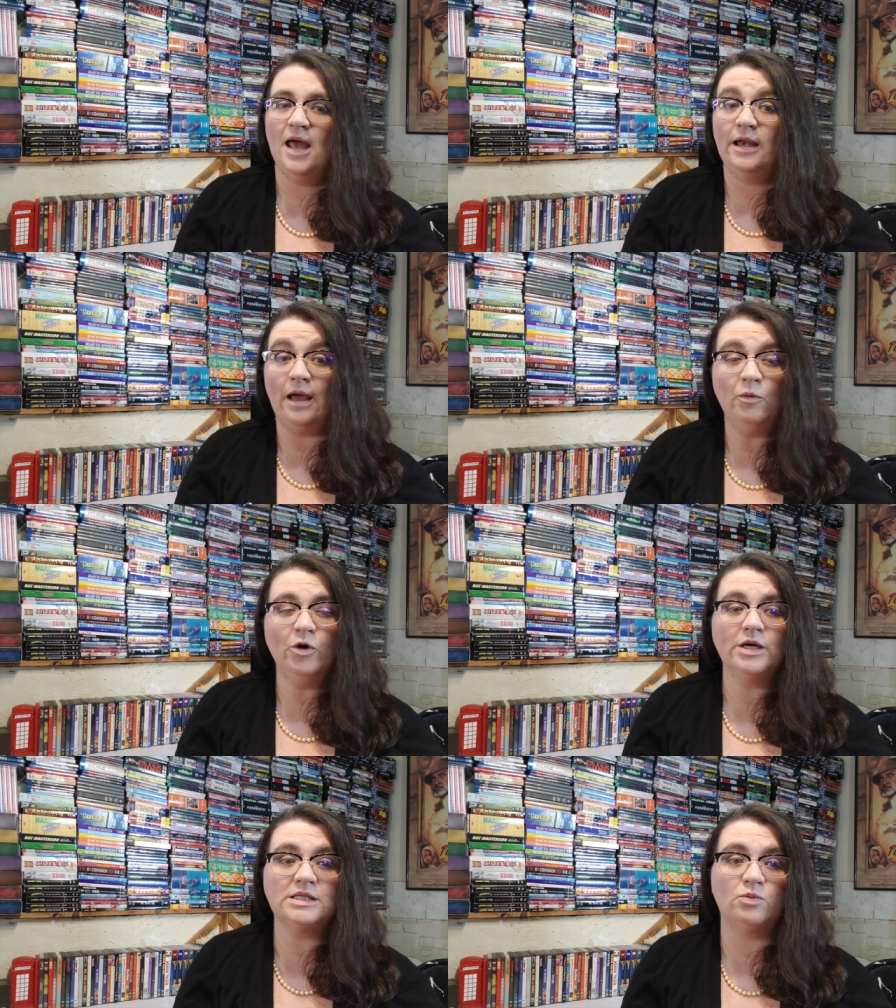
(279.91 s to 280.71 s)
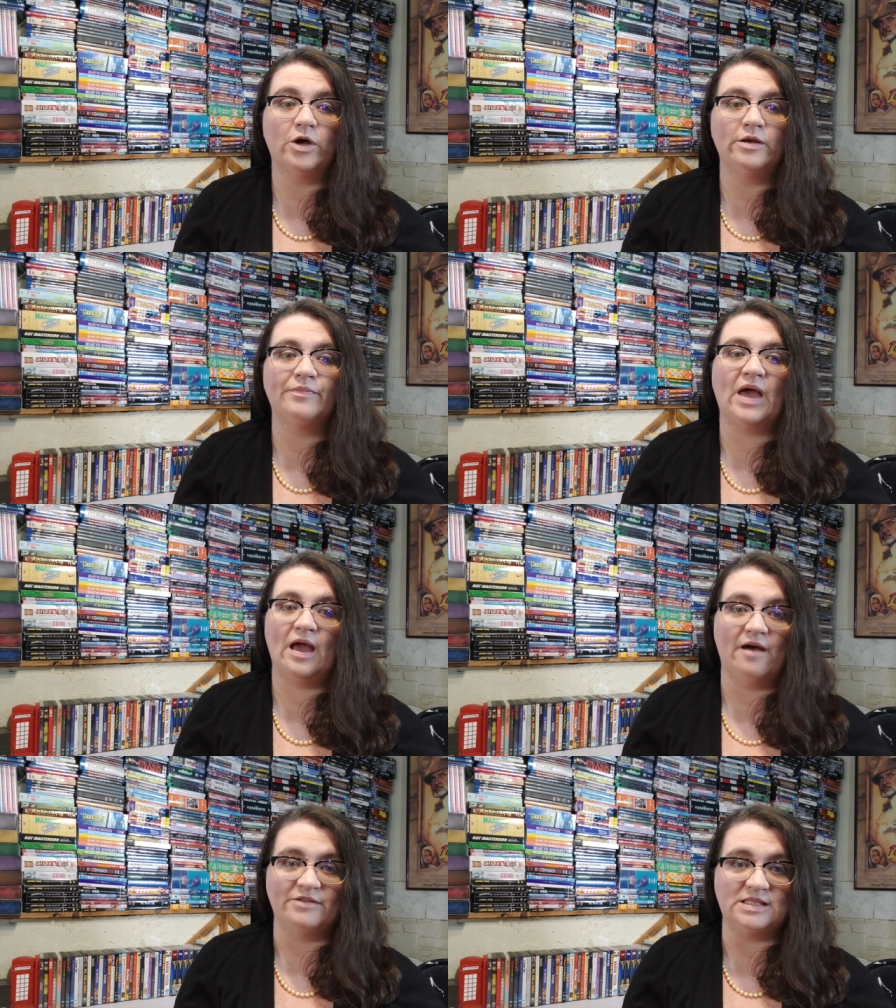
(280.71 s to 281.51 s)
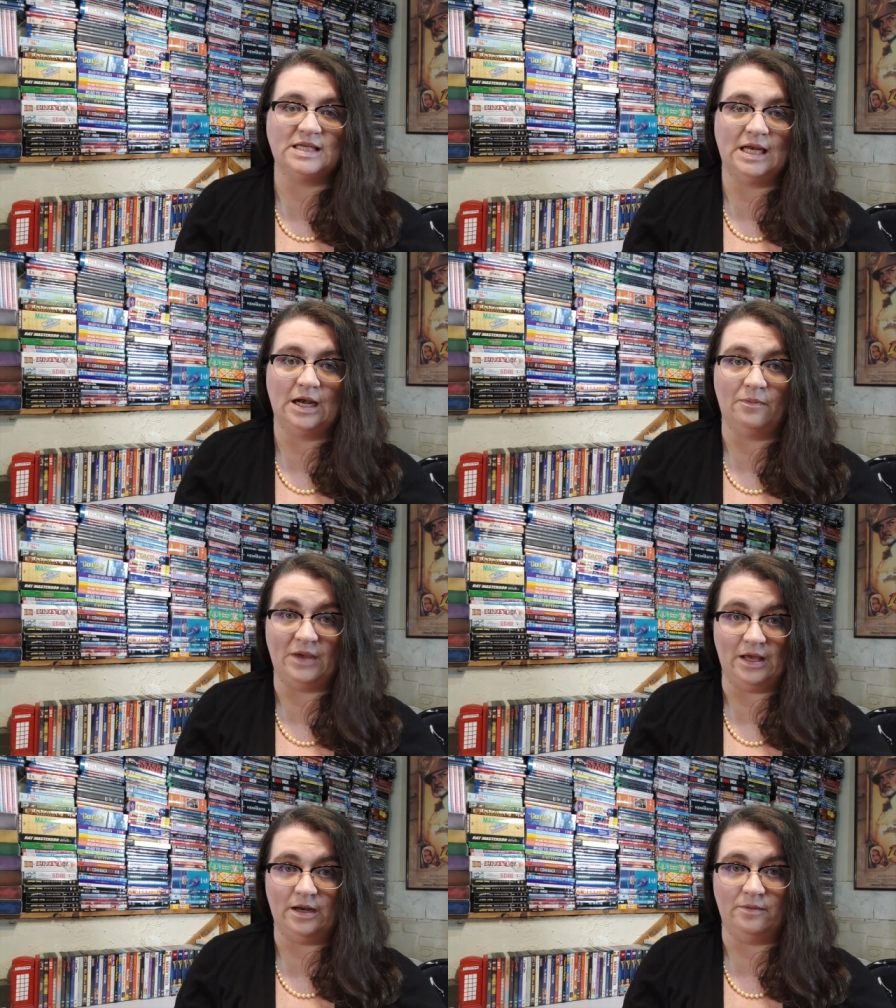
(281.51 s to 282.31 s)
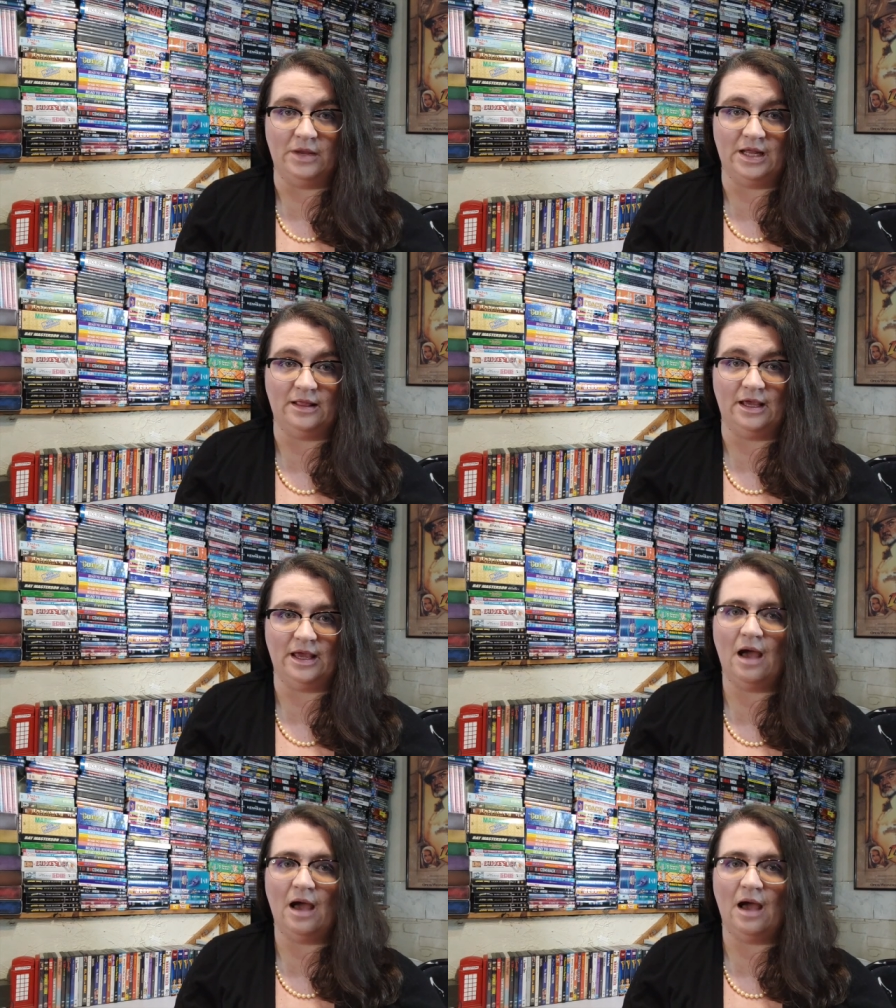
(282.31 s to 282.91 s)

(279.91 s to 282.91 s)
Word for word: Network is one I haven't seen in a bit, admittedly.